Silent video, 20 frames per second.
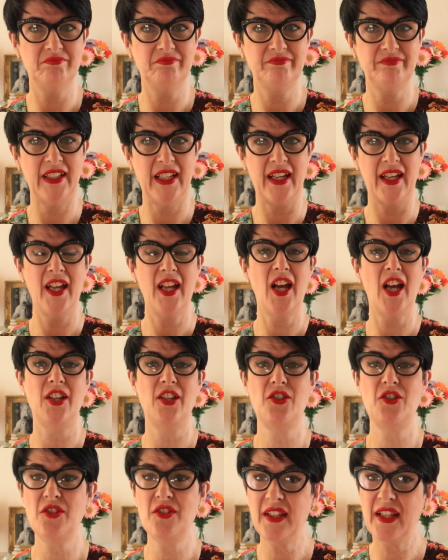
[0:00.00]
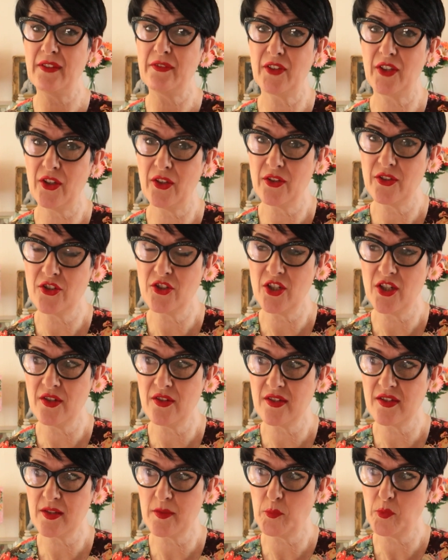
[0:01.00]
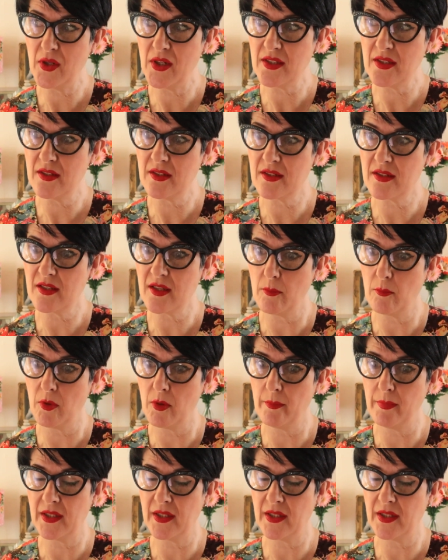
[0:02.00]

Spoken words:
Yeah, and you shouldn't give shoes as a present to someone,